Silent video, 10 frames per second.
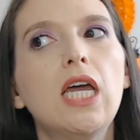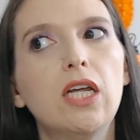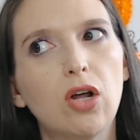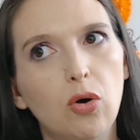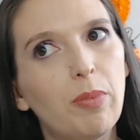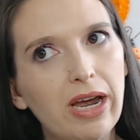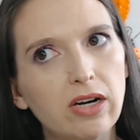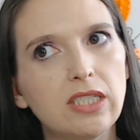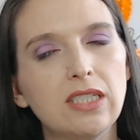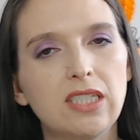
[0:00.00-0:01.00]
you know,
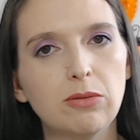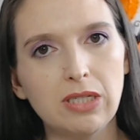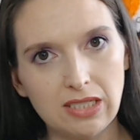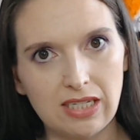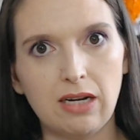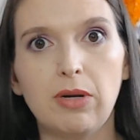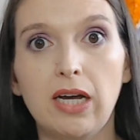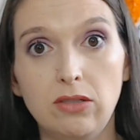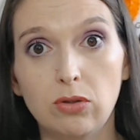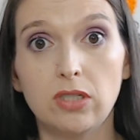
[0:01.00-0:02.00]
parents and siblings stand
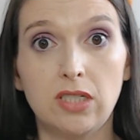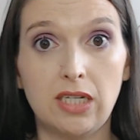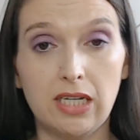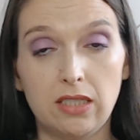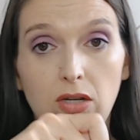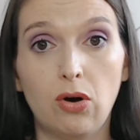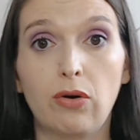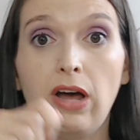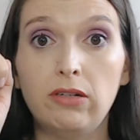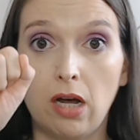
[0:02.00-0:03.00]
behind doors and kids go
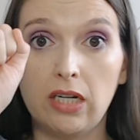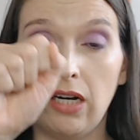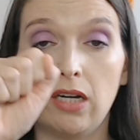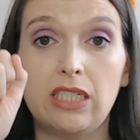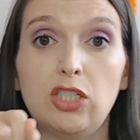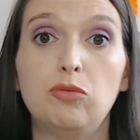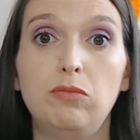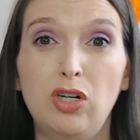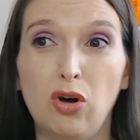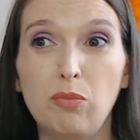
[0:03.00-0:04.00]
around knocking on each,
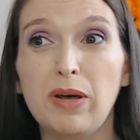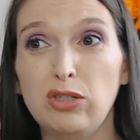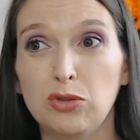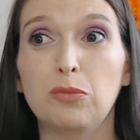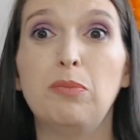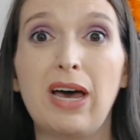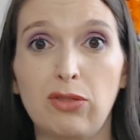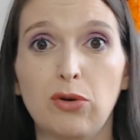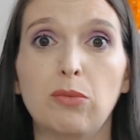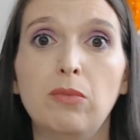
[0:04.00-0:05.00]
you know, bedroom,
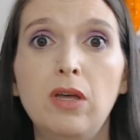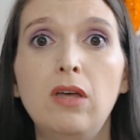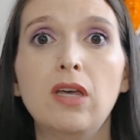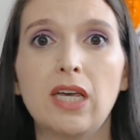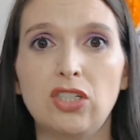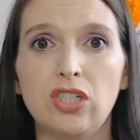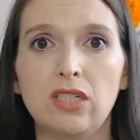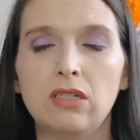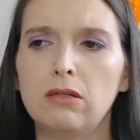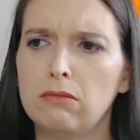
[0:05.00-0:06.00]
bathroom,
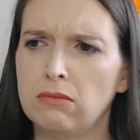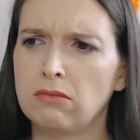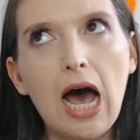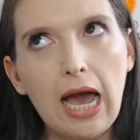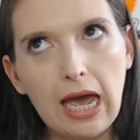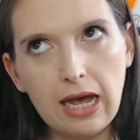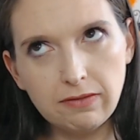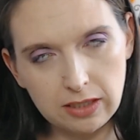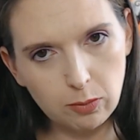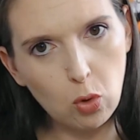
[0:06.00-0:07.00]
kitchen. I have
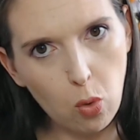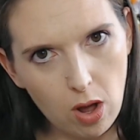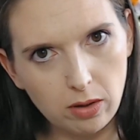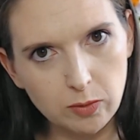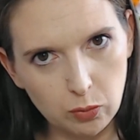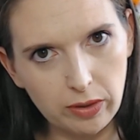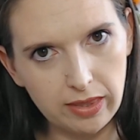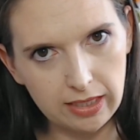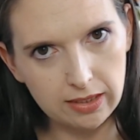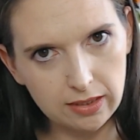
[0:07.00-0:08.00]
some qualms with
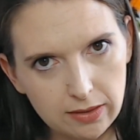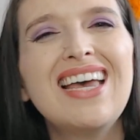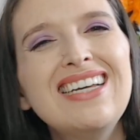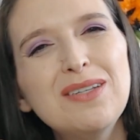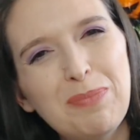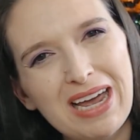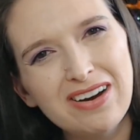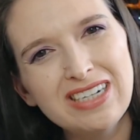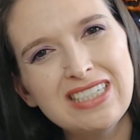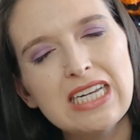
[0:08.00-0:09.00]
this. As a
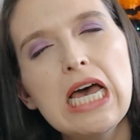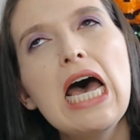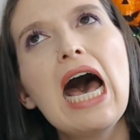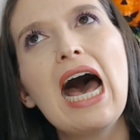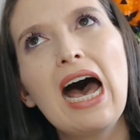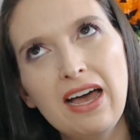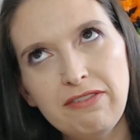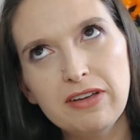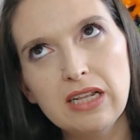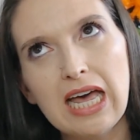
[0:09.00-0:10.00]
parent, I
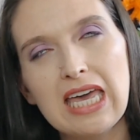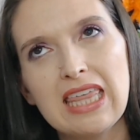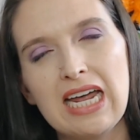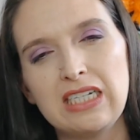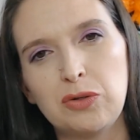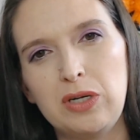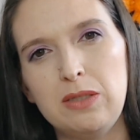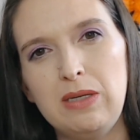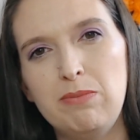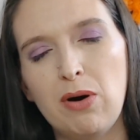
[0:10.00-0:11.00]
feel like that is going to
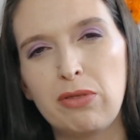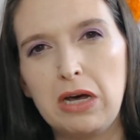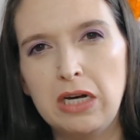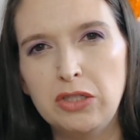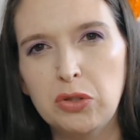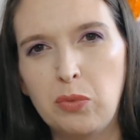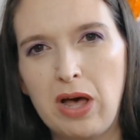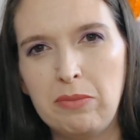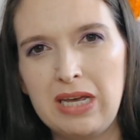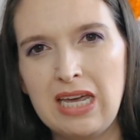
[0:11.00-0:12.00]
be both
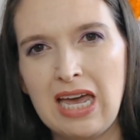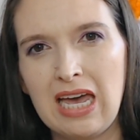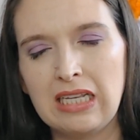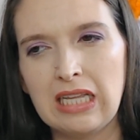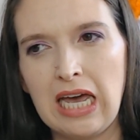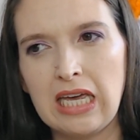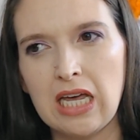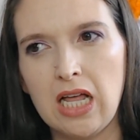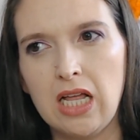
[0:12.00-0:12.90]
underwhelming and like